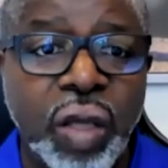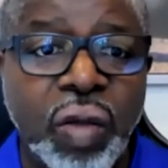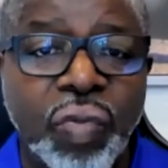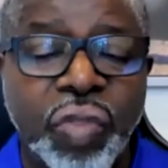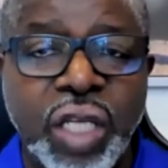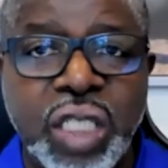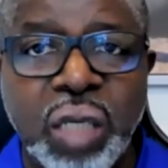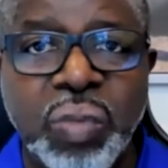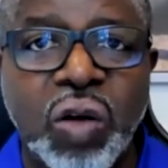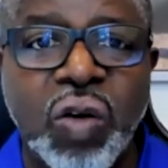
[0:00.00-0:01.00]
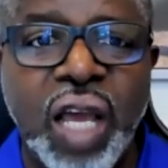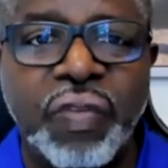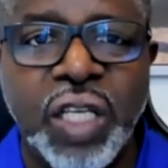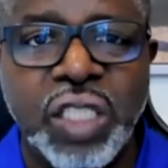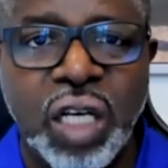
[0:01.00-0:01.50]
the
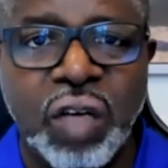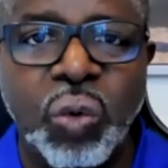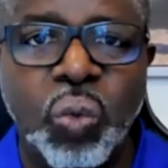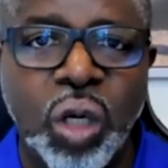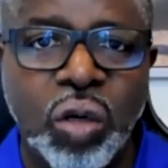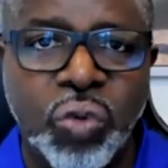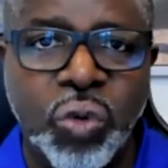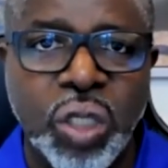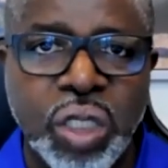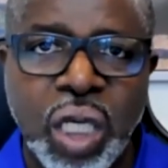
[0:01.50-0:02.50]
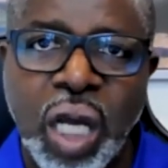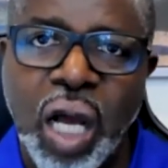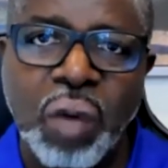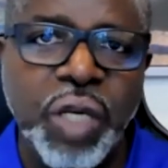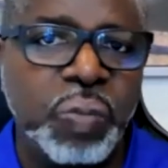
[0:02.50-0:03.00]
demographics of the workforce. How
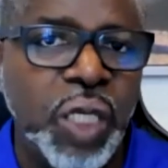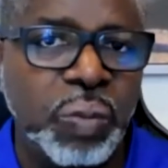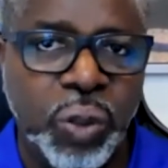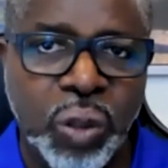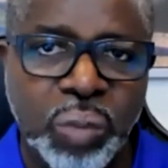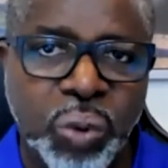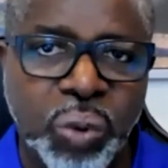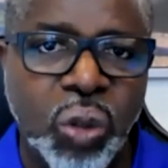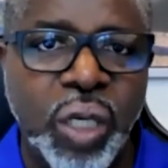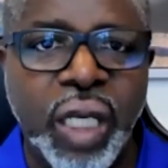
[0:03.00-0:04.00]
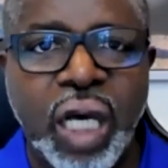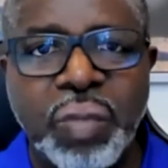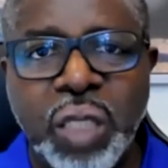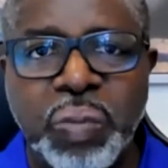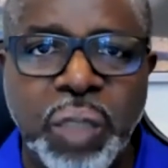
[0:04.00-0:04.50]
many people are employed? How many
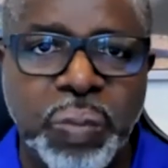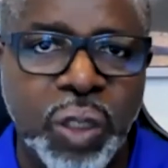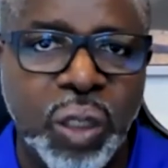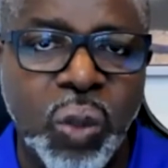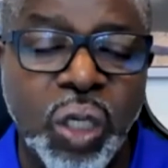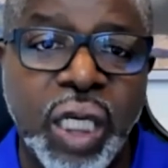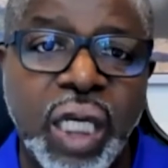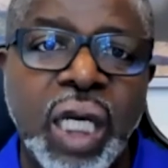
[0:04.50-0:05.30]
people are working?